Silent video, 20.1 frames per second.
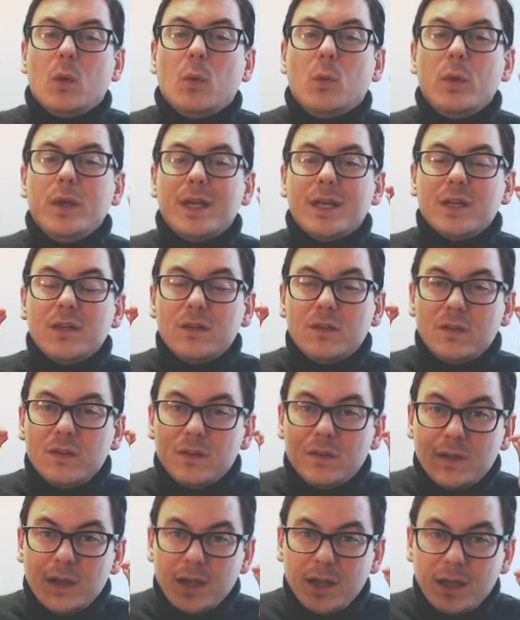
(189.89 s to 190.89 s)
we can
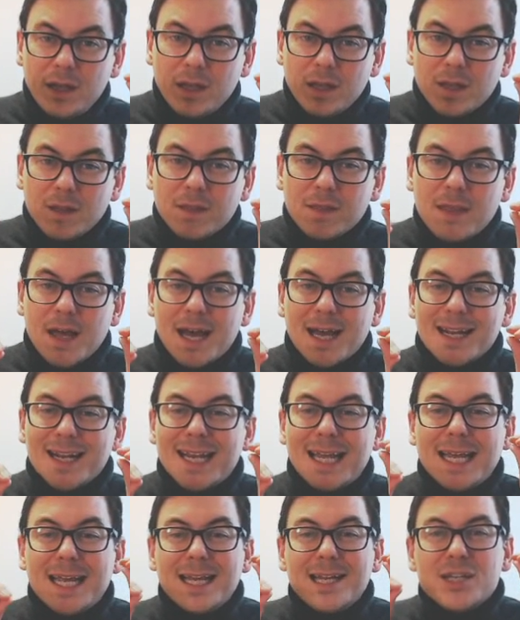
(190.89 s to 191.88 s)
see that
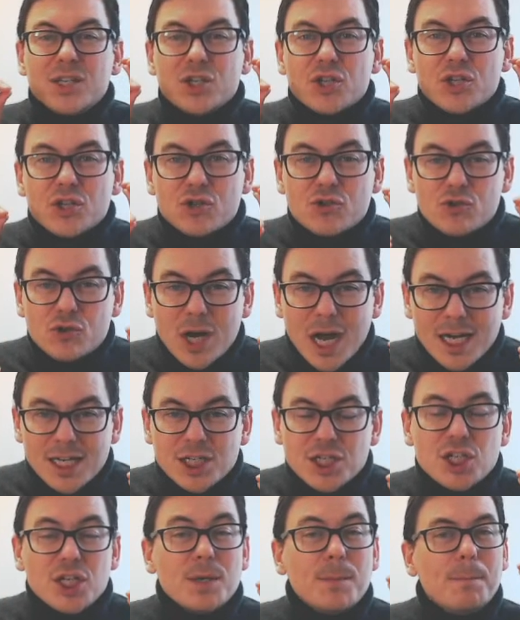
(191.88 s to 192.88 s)
in
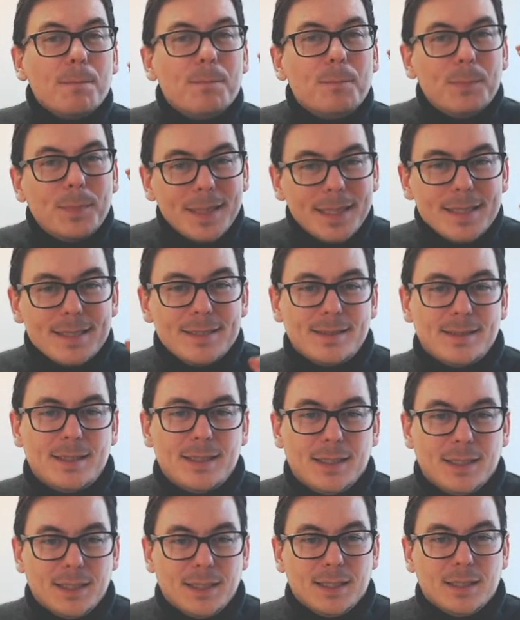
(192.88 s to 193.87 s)
strategy
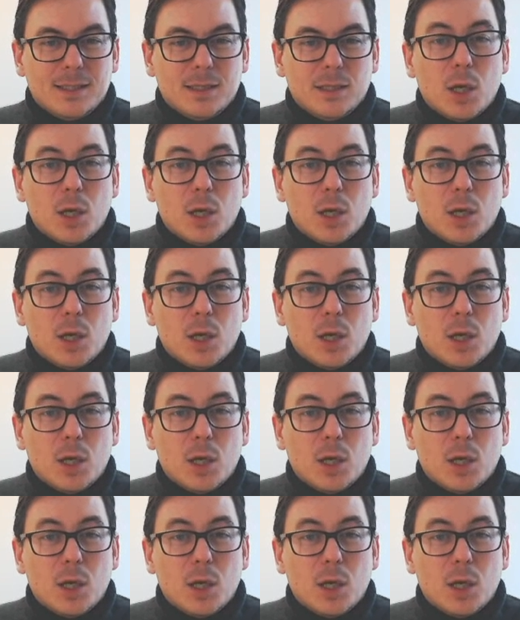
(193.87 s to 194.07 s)
BC,